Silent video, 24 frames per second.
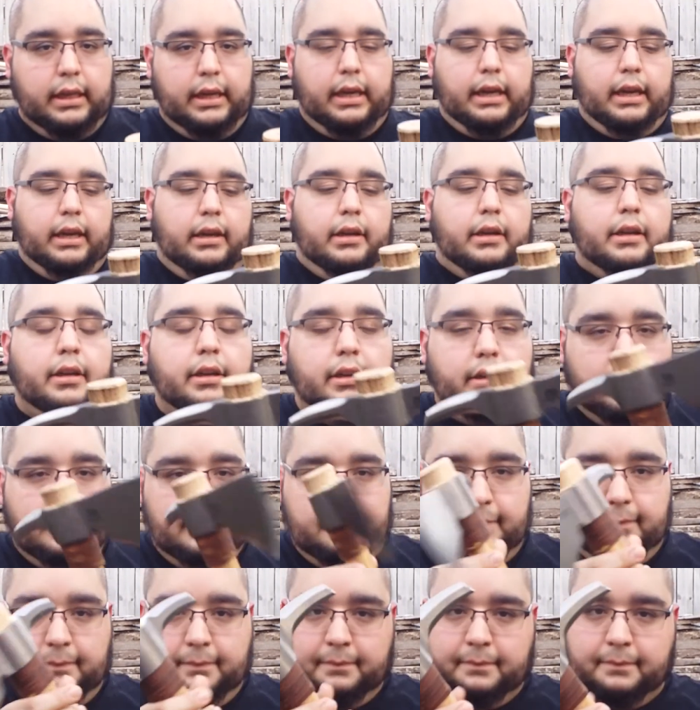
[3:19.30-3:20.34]

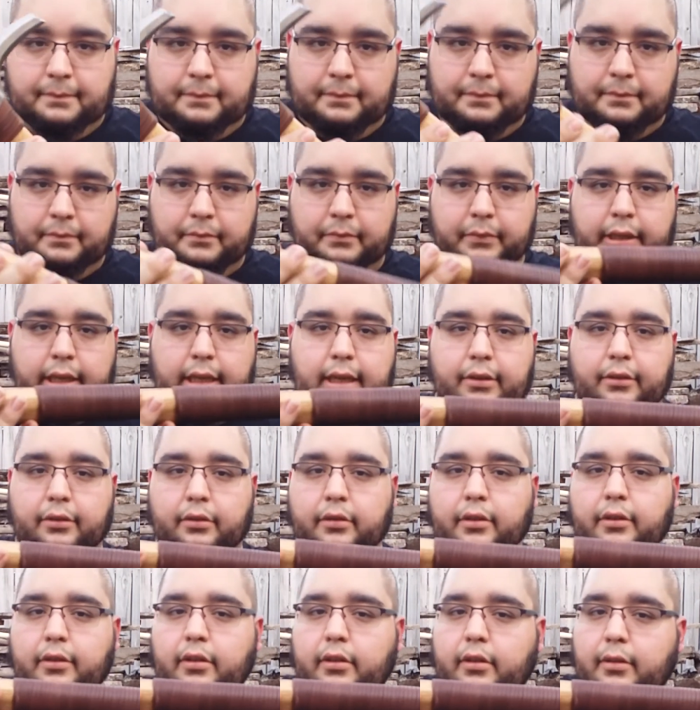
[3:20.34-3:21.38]
And yeah, so
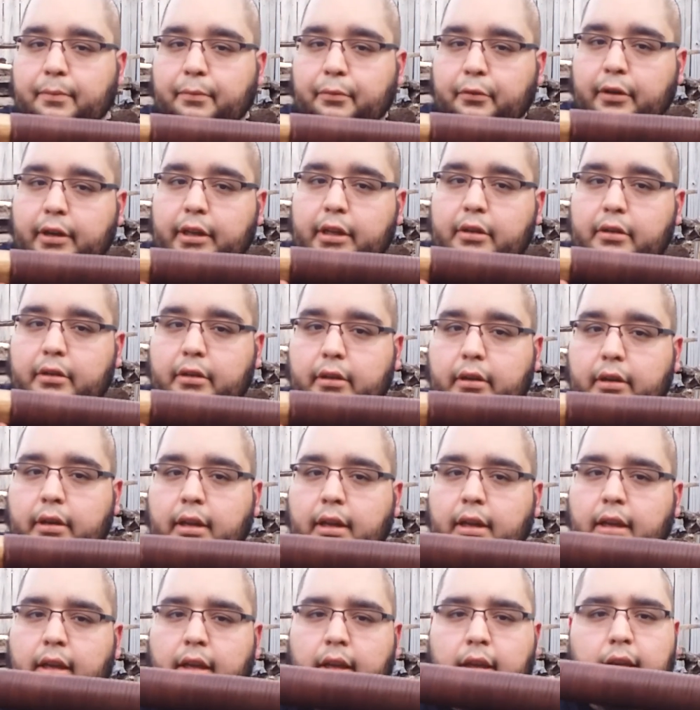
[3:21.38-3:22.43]
this is a pretty good
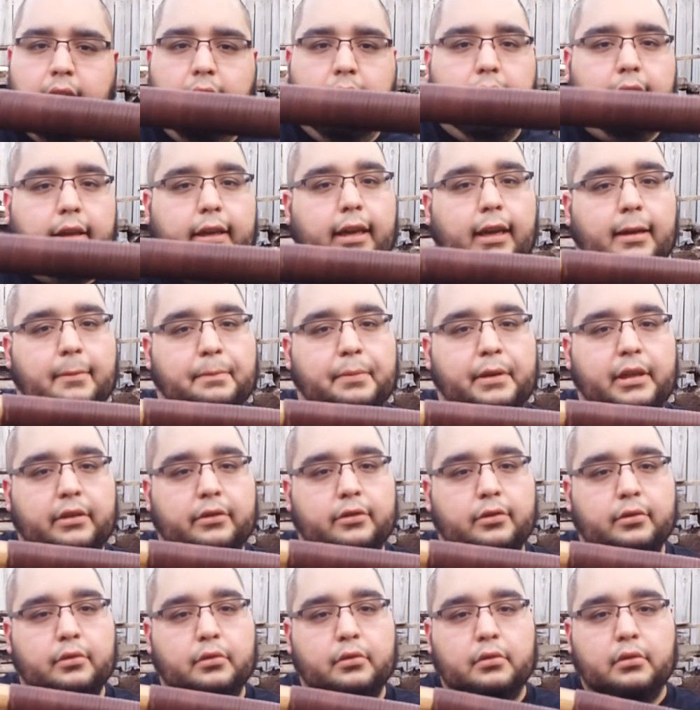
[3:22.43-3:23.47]
camping
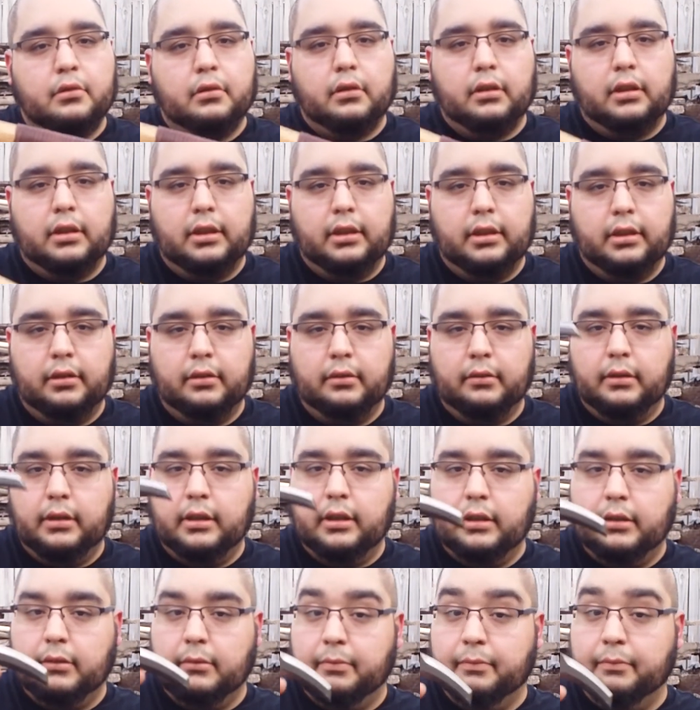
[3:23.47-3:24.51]
tool,
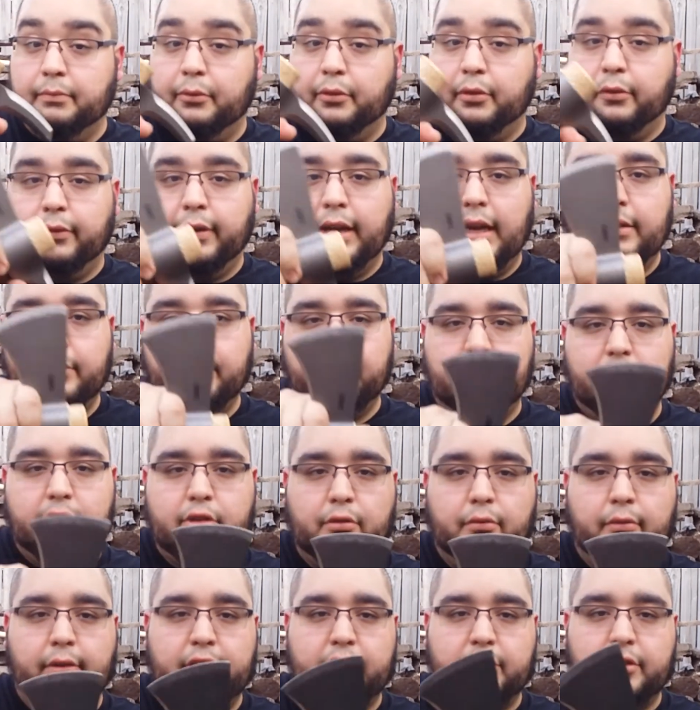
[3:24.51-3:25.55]
survival
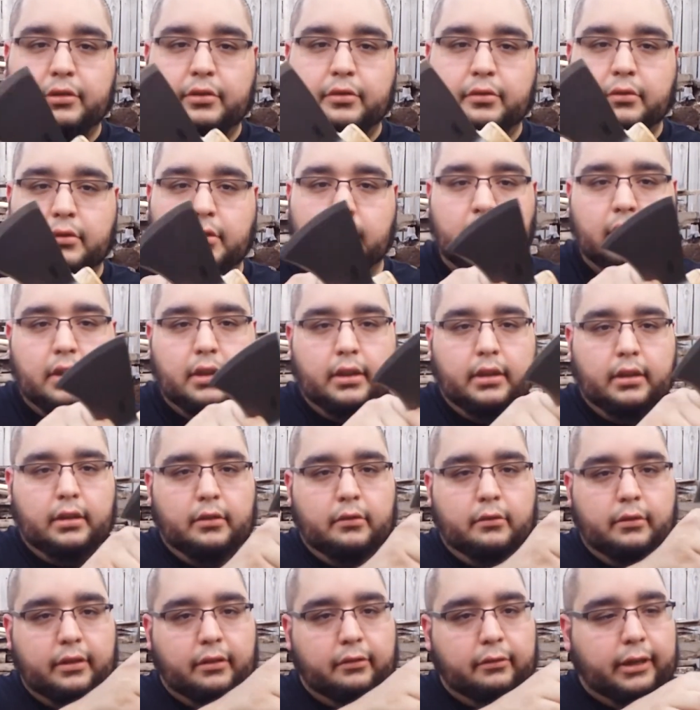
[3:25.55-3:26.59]
situation tool.
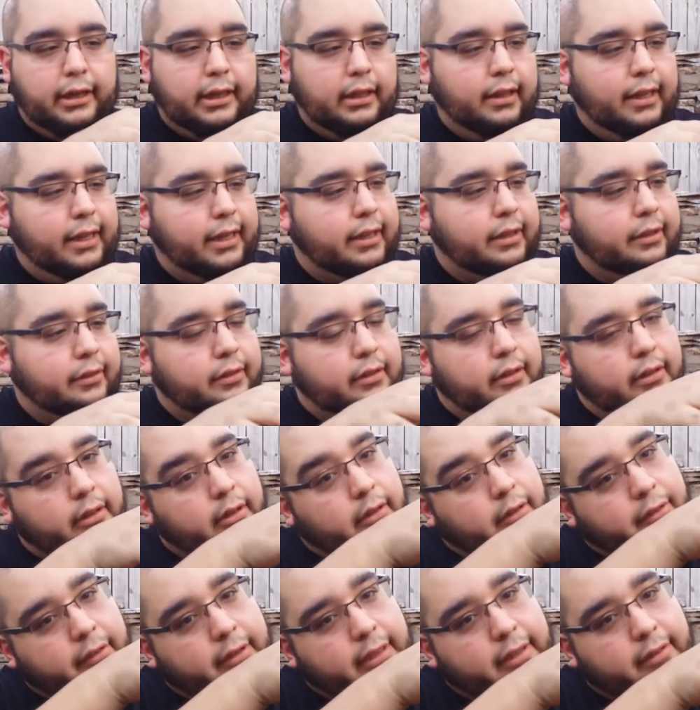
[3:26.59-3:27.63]
What I like is it
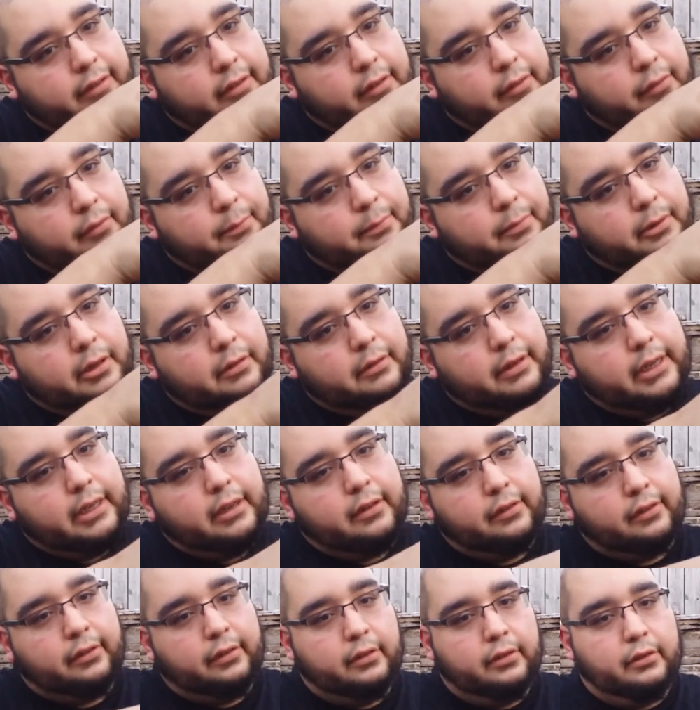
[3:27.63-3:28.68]
also has this part right
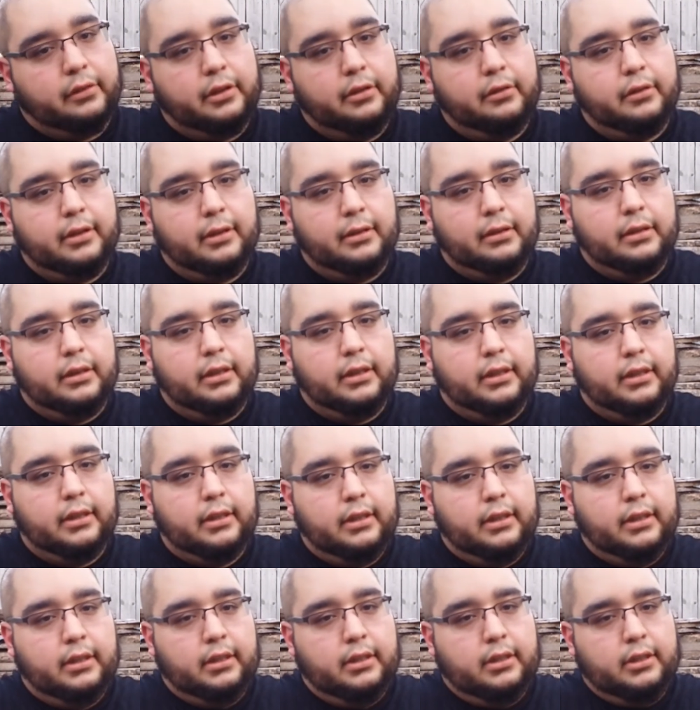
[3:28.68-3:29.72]
here, so you can
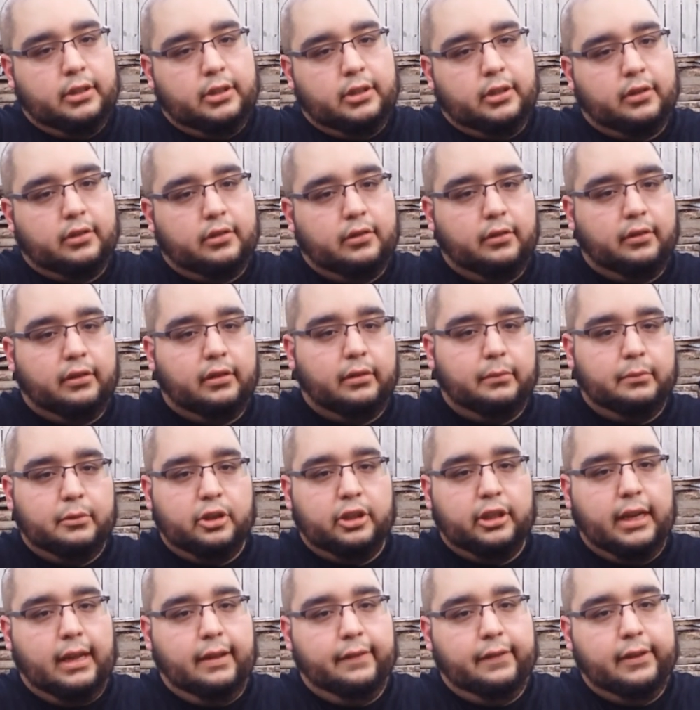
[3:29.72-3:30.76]
just do some
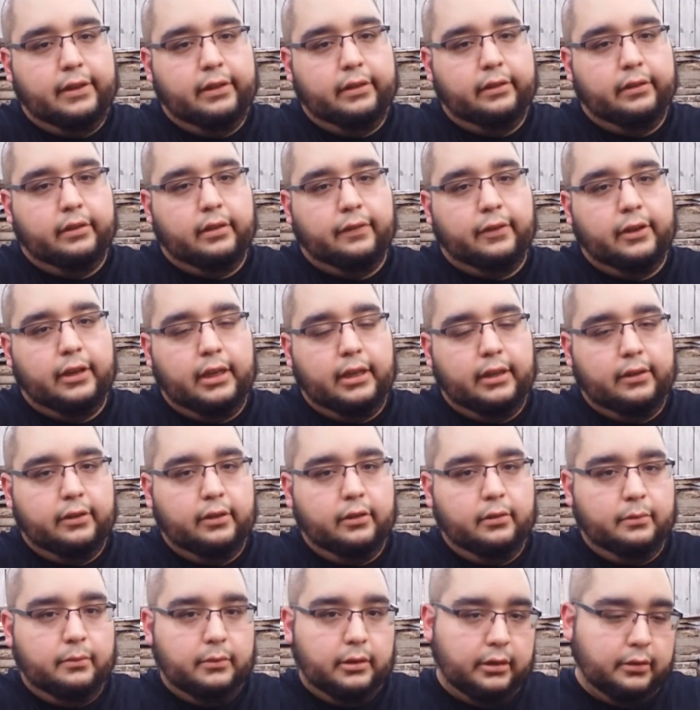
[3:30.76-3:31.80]
shavings if you need
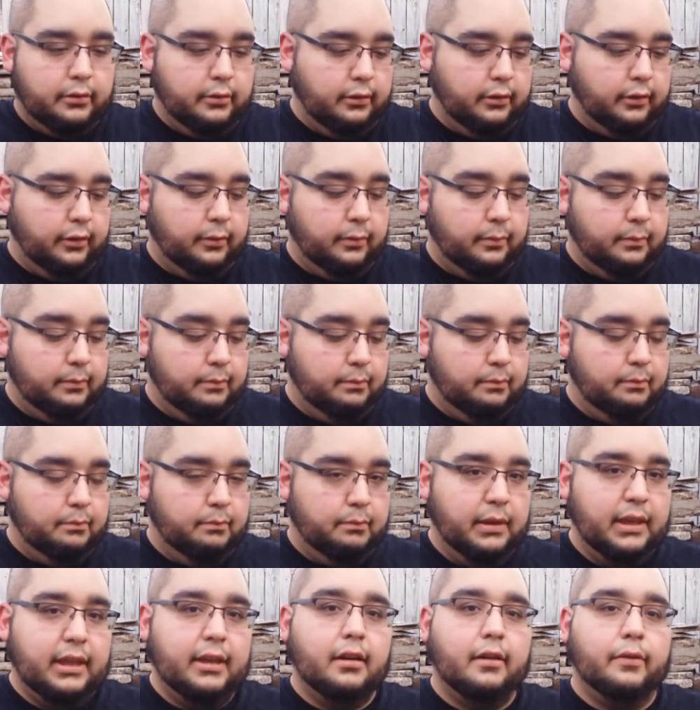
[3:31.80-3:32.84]
to. Of course,
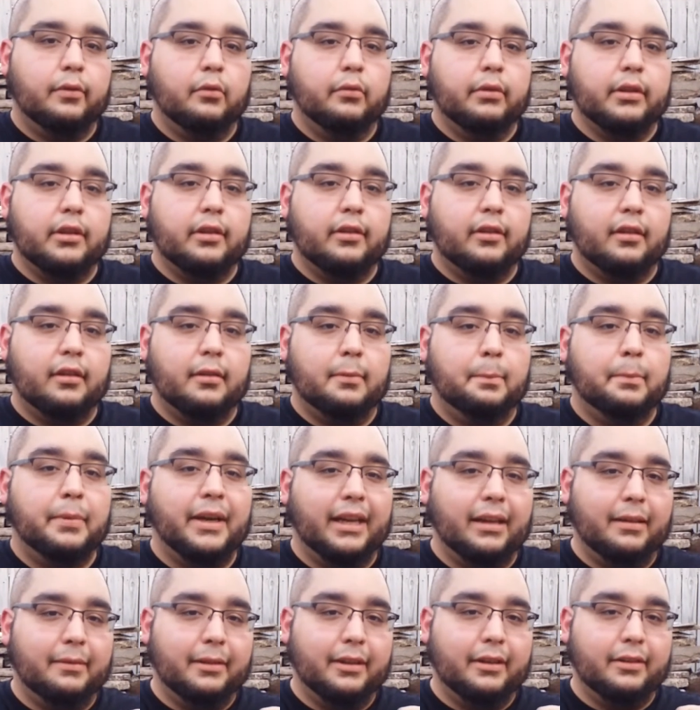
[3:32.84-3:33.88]
be careful with the
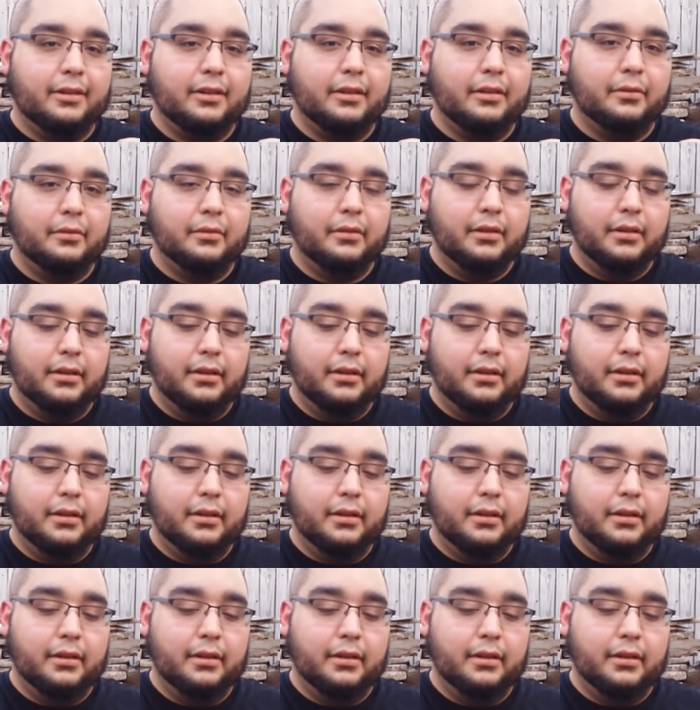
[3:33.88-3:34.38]
spike, because you